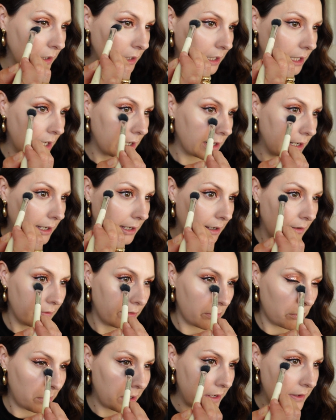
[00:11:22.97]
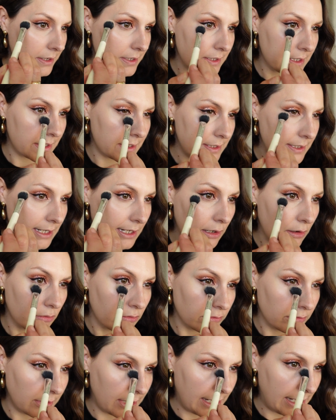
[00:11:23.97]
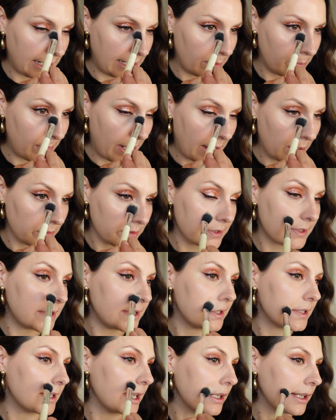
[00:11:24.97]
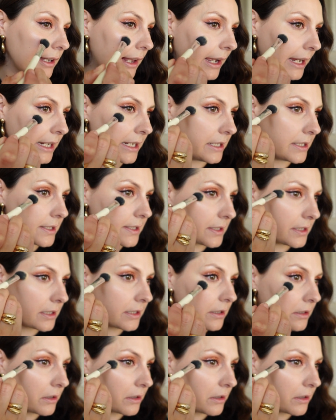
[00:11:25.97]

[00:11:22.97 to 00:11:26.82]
again, I love the way this concealer really bounces the light,